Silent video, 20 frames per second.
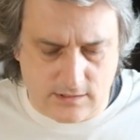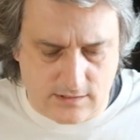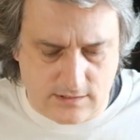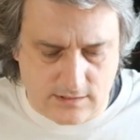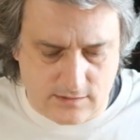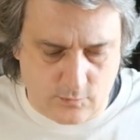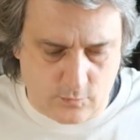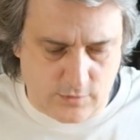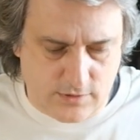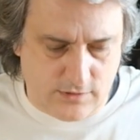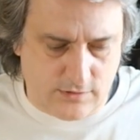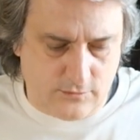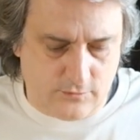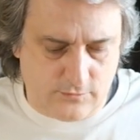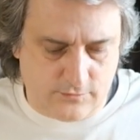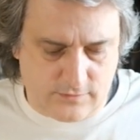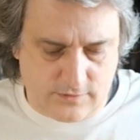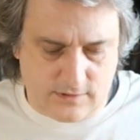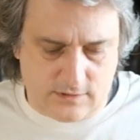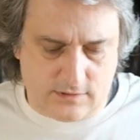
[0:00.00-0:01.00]
that we
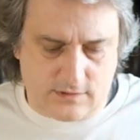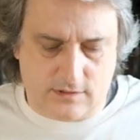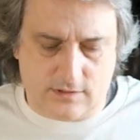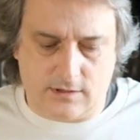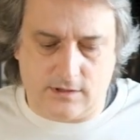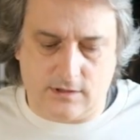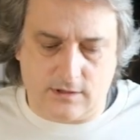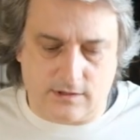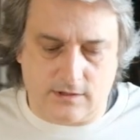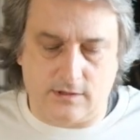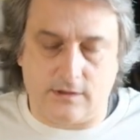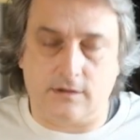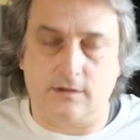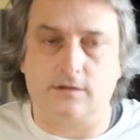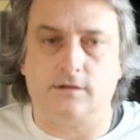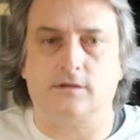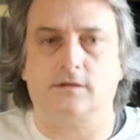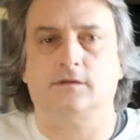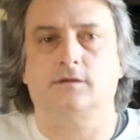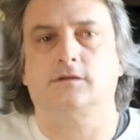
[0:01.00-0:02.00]
use in the
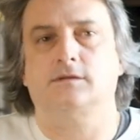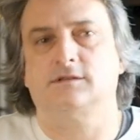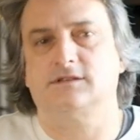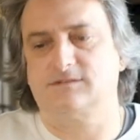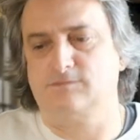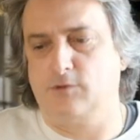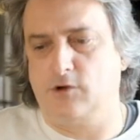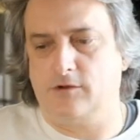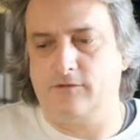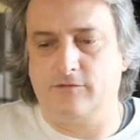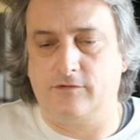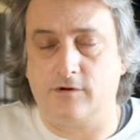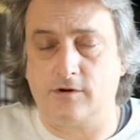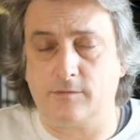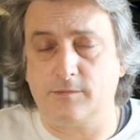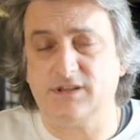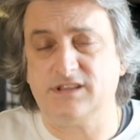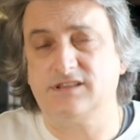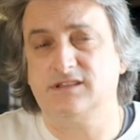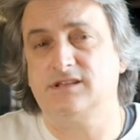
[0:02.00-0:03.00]
small
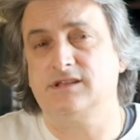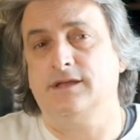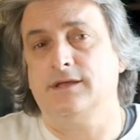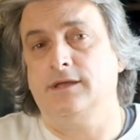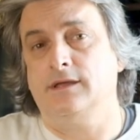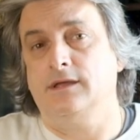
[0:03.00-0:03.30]
format,